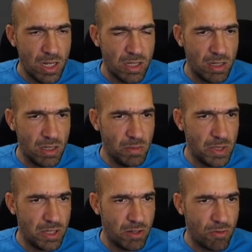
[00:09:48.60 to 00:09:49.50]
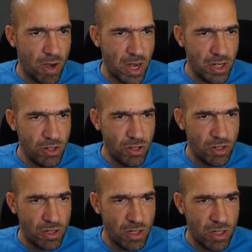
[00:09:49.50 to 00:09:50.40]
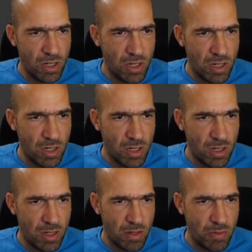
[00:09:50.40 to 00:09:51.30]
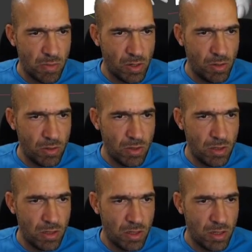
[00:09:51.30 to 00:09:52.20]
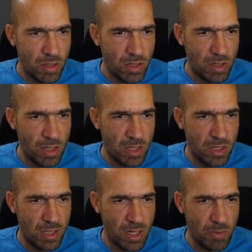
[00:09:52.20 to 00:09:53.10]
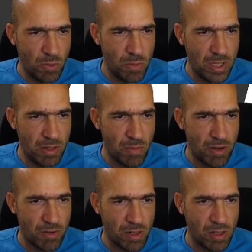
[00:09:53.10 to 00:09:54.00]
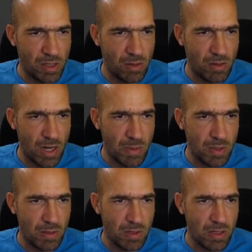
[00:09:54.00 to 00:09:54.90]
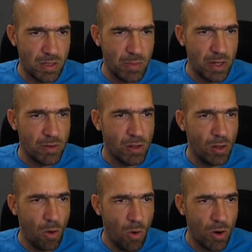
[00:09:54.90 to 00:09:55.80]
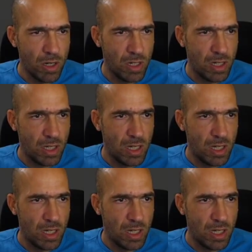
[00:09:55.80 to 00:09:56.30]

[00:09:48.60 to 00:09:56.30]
it's a little bit strange because it doesn't seem to be symmetrical or absolutely symmetrical, or